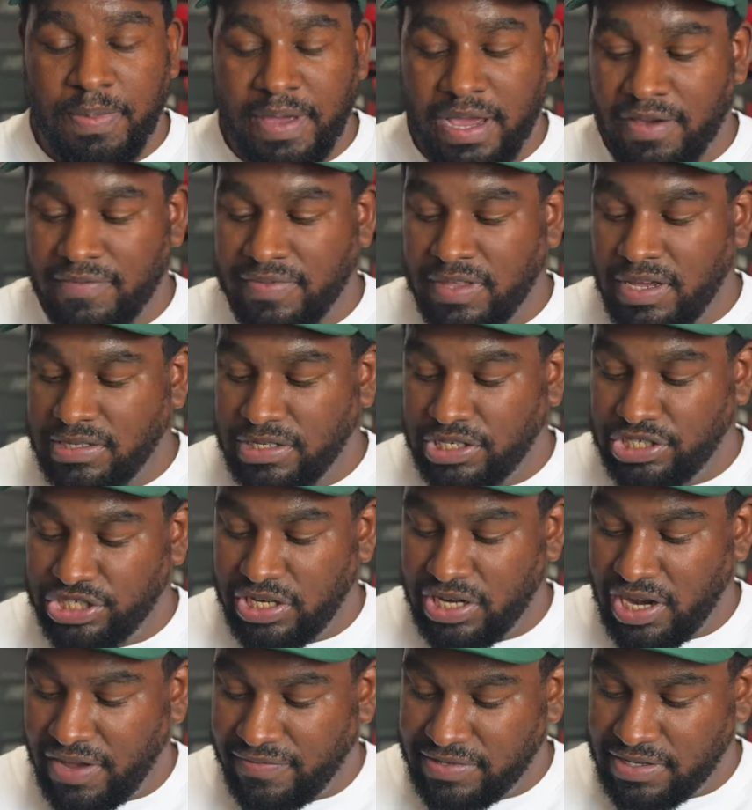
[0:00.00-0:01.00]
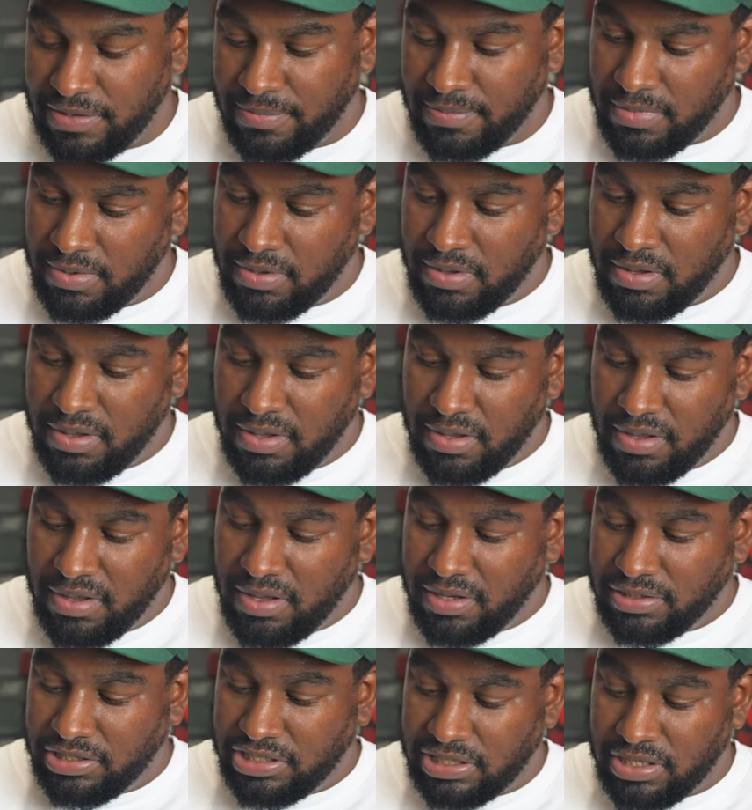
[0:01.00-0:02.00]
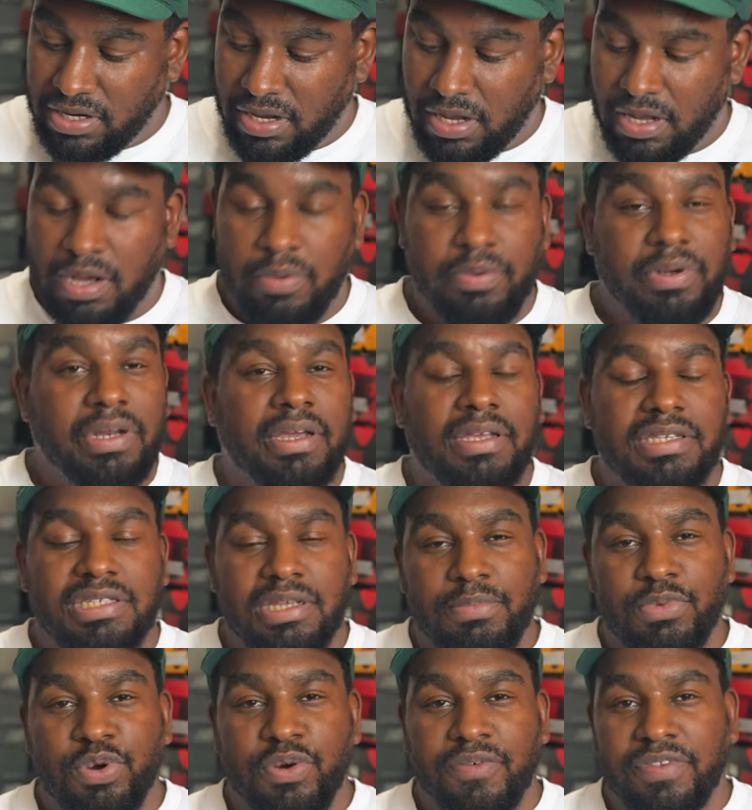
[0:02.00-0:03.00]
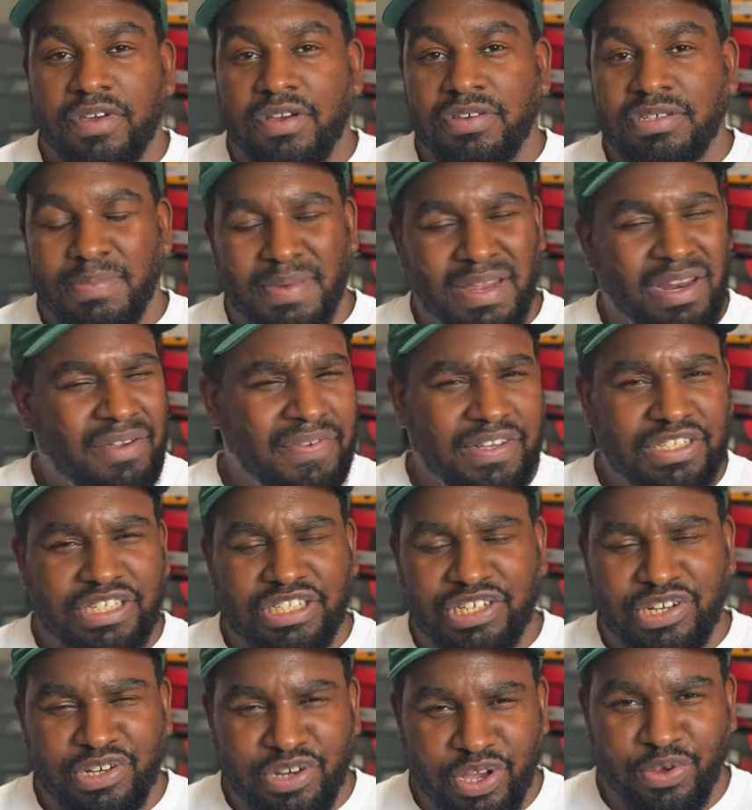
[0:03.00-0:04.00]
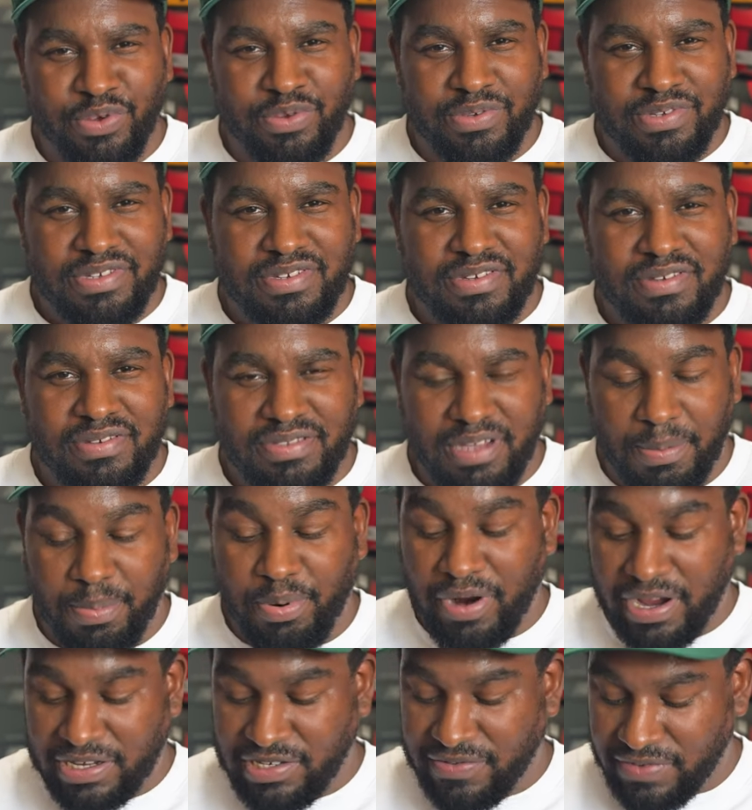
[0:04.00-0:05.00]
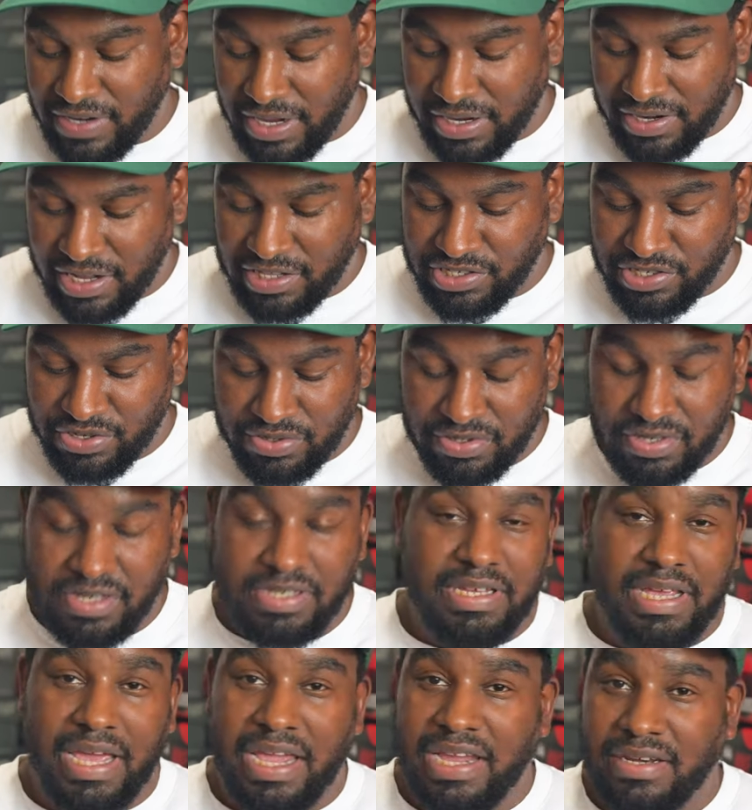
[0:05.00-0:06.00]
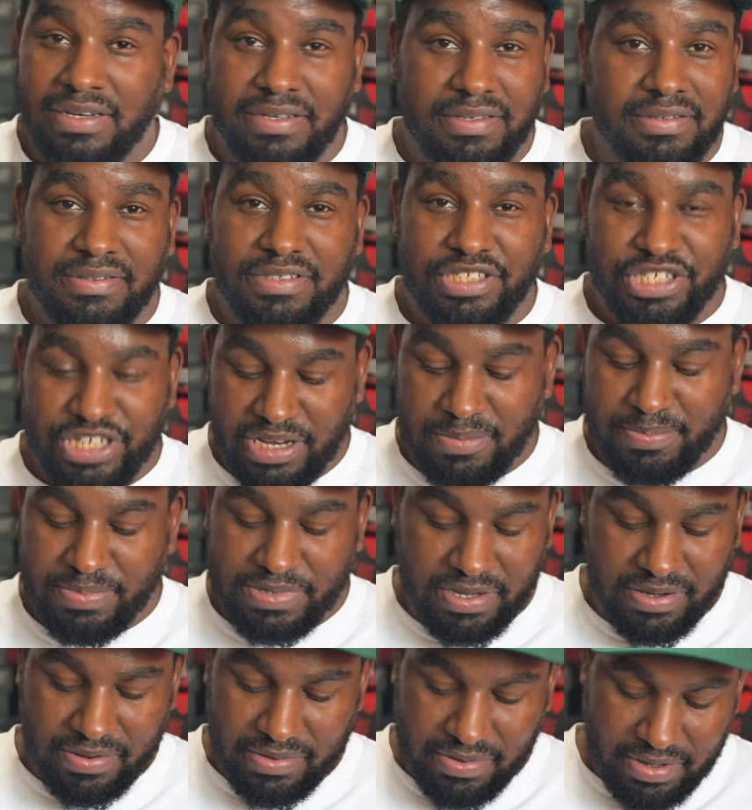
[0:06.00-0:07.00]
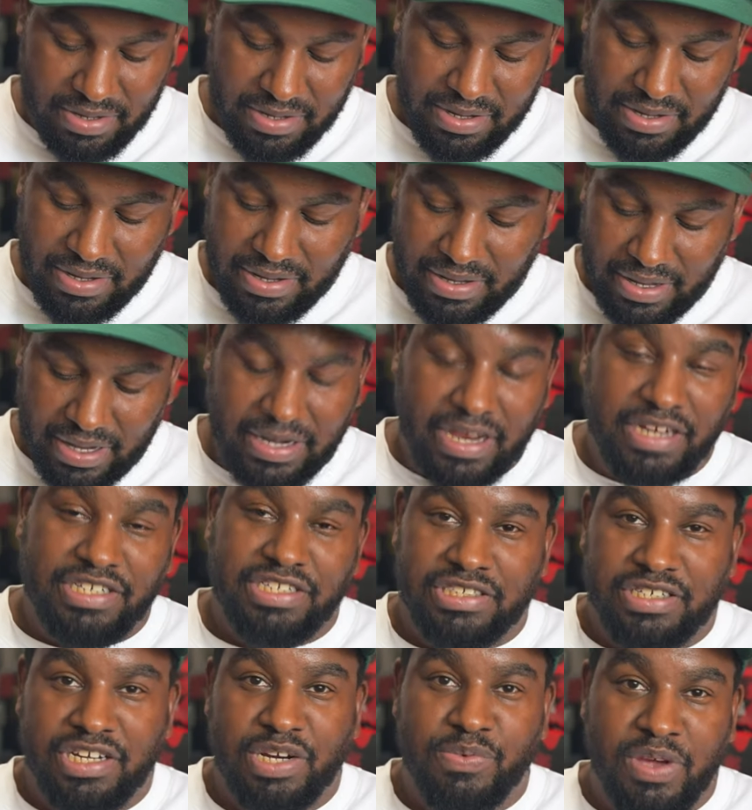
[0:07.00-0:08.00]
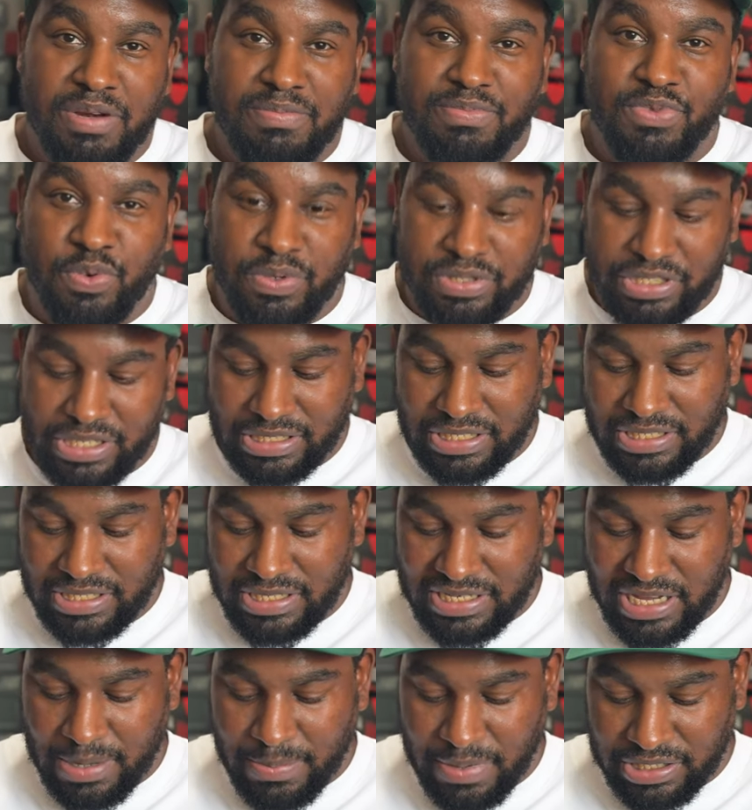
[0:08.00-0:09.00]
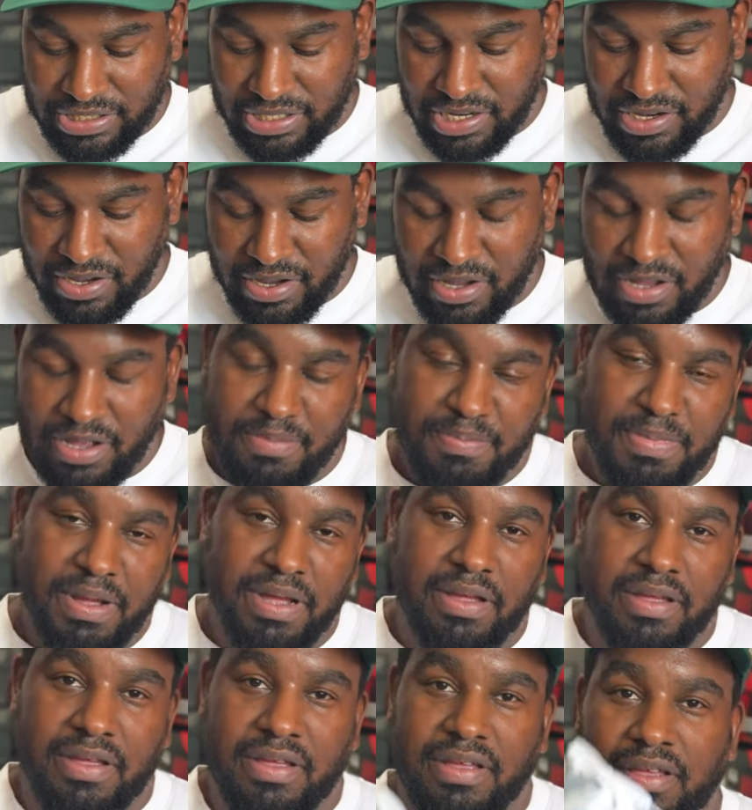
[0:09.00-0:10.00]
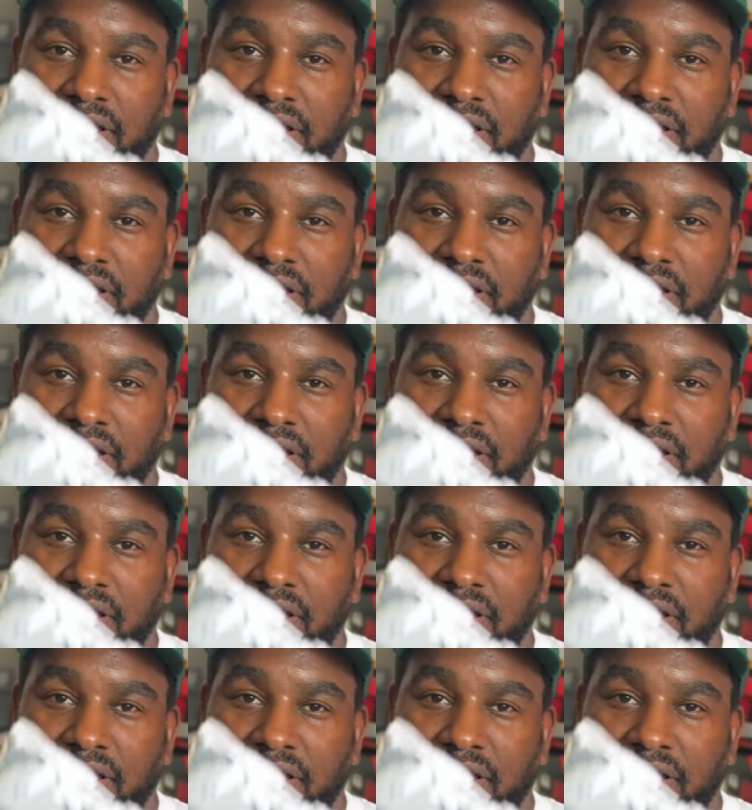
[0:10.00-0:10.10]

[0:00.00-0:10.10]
a pair of these and she loves them she said oh I want to get some more of those but I don't think she actually knows the price of 992s because they ain't cheap so I doubt she's going to want more when she actually sees how much they are but